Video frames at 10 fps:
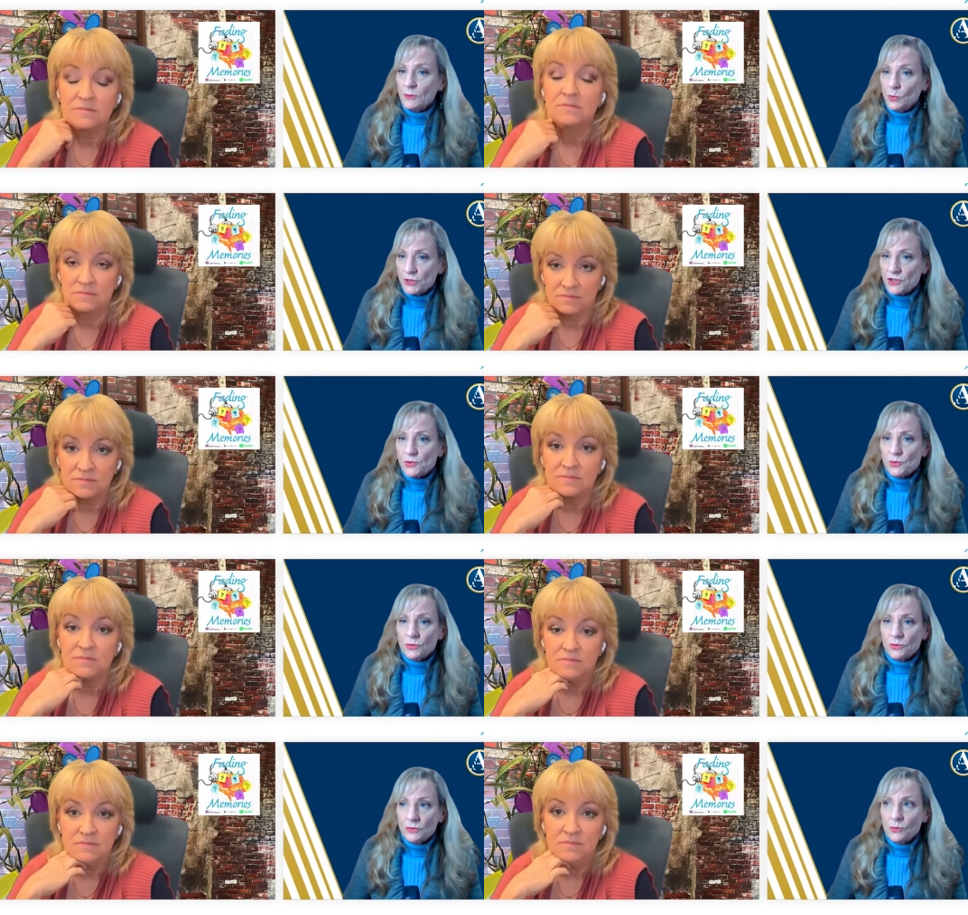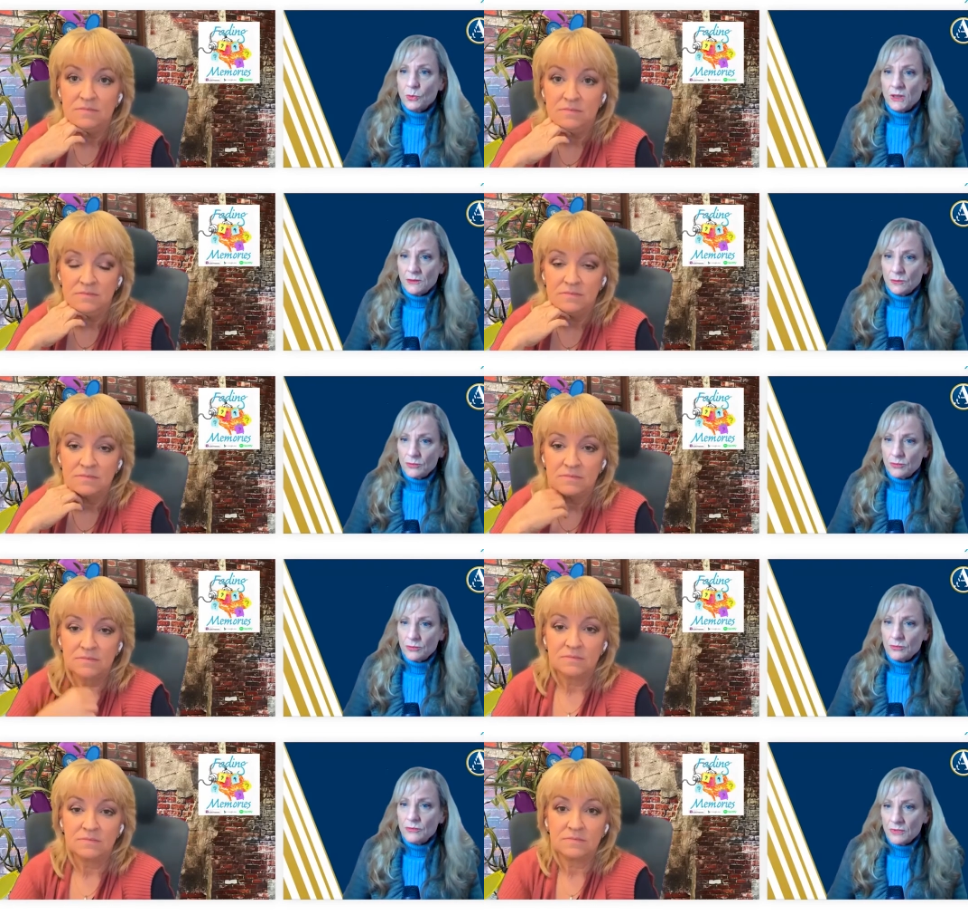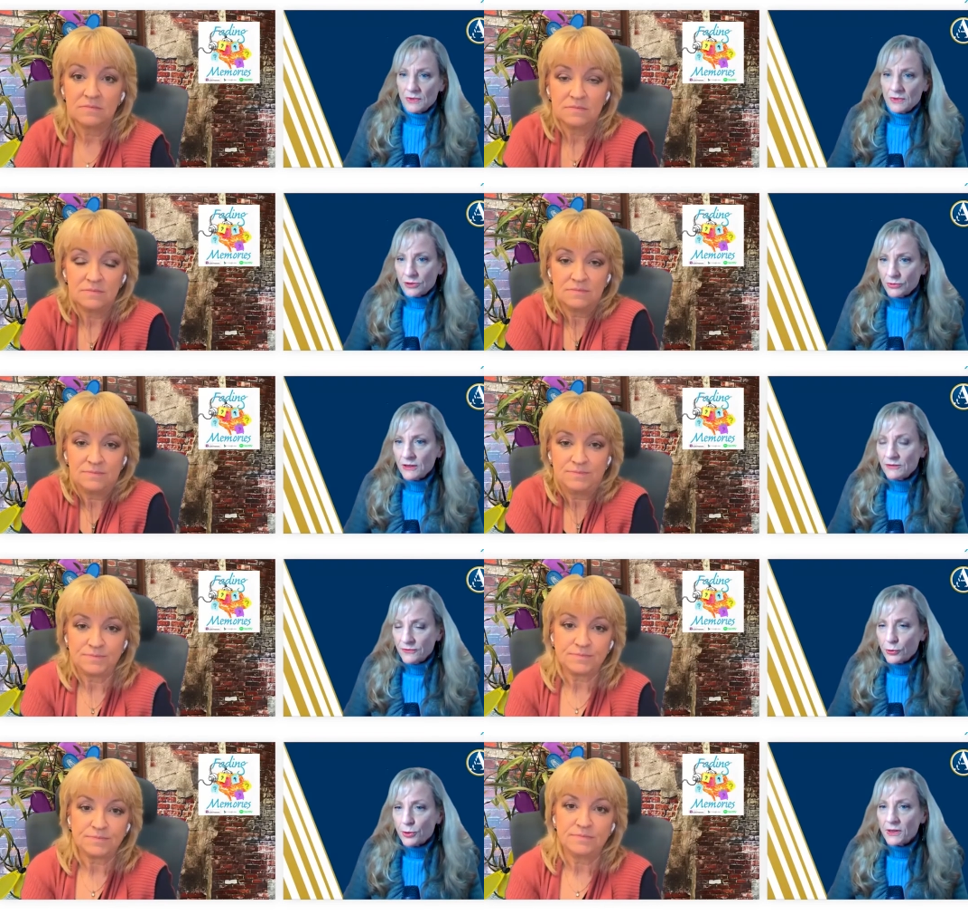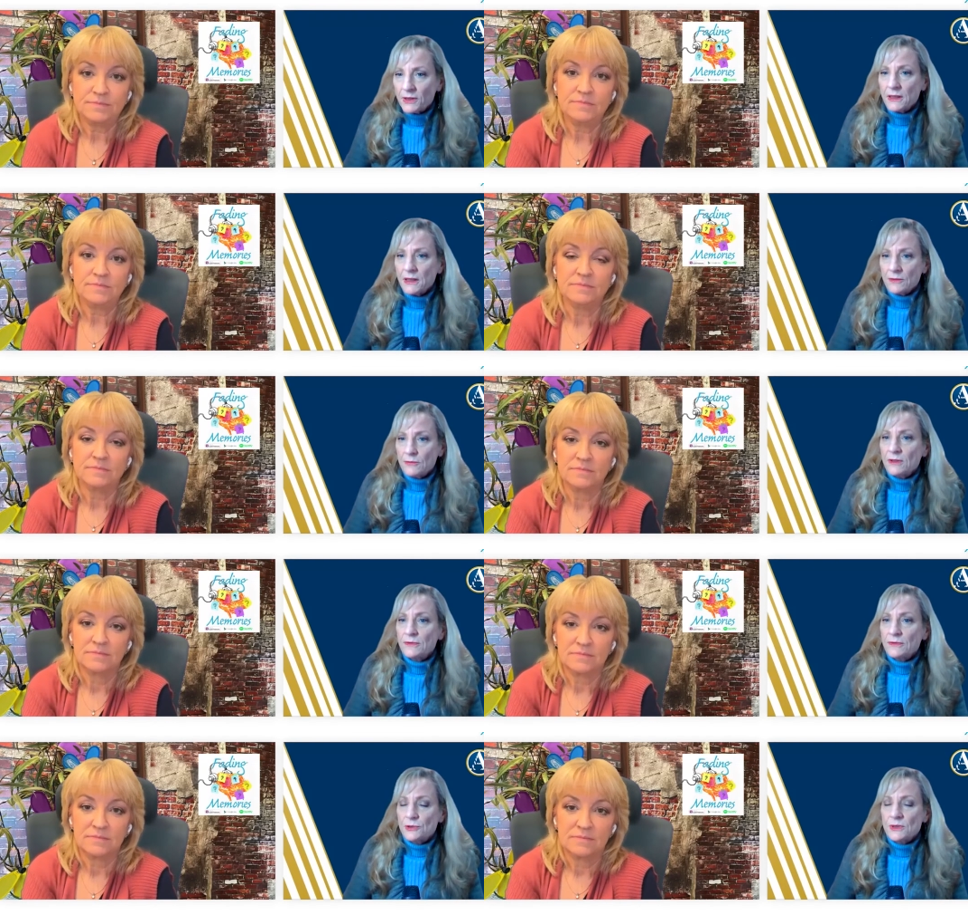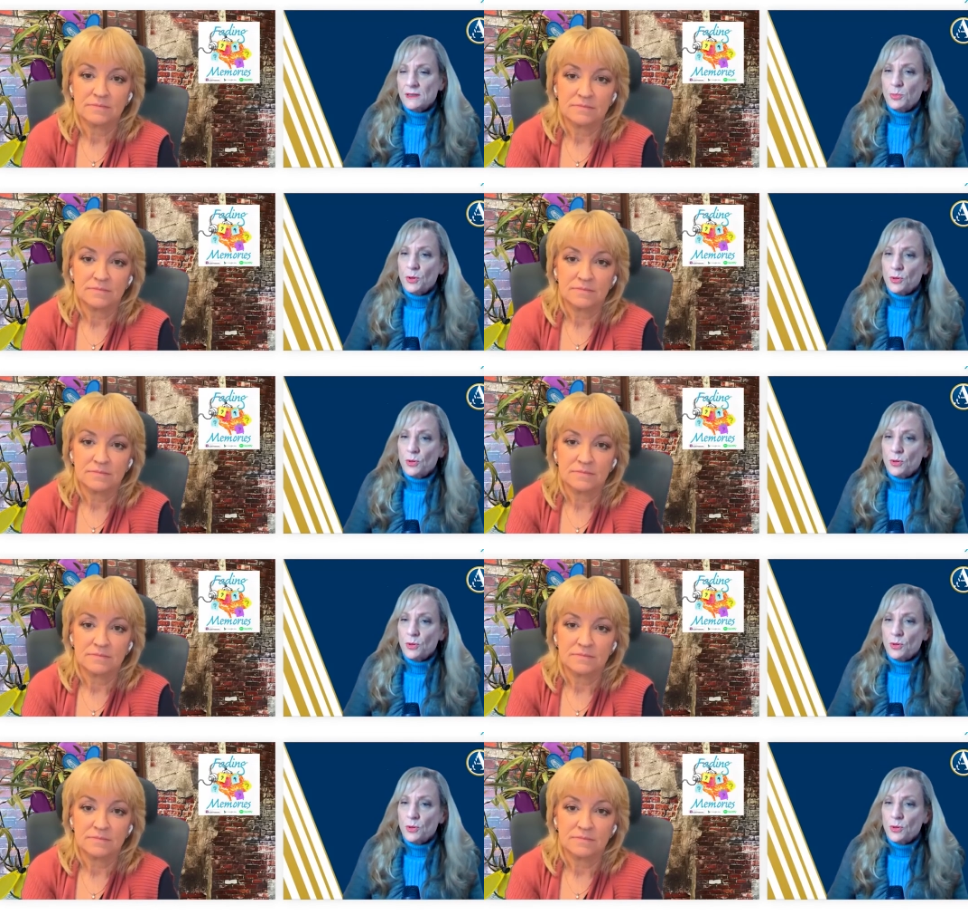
Speaker 1: which we, you know, informally refer to as a